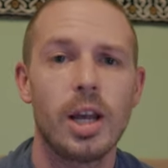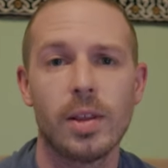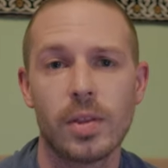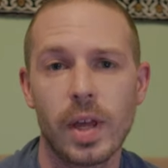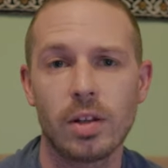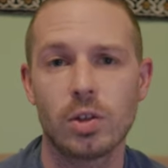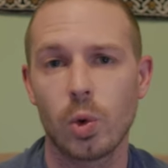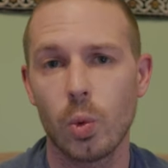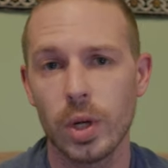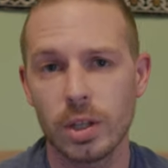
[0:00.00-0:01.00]
and then
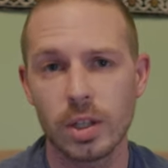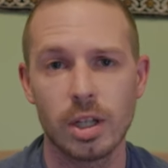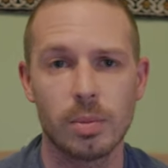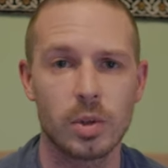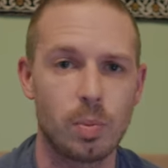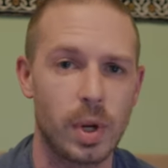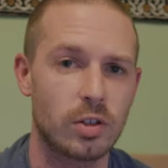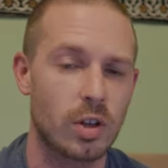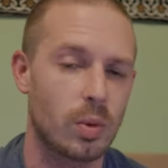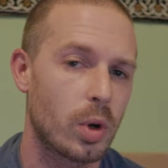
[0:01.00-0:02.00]
tweak the image
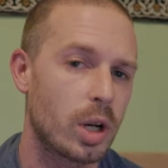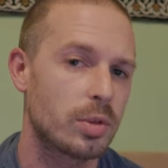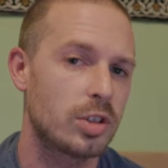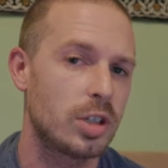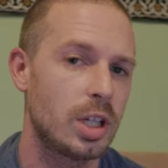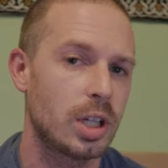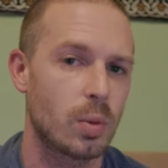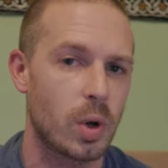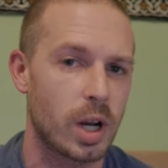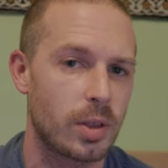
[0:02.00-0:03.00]
based on what I'm seeing
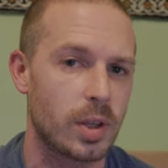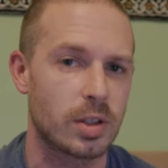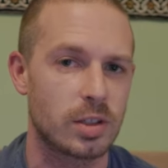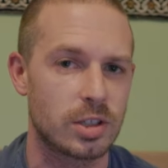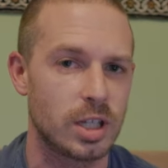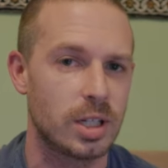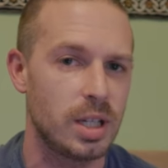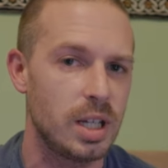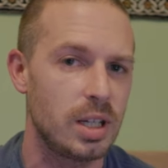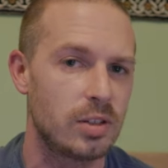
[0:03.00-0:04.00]
and what I think the scene
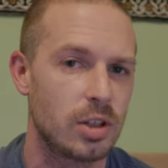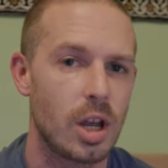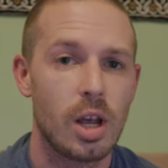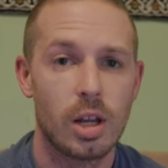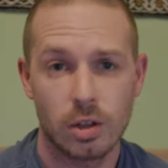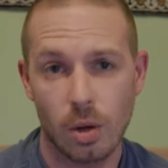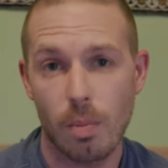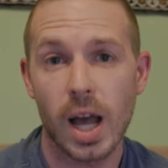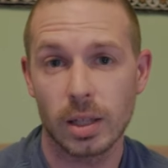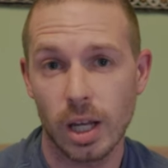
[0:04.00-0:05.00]
needs to
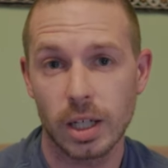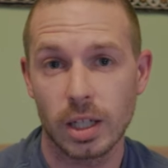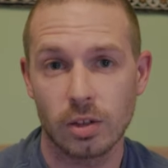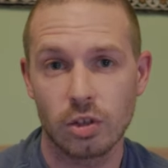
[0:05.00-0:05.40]
my liking.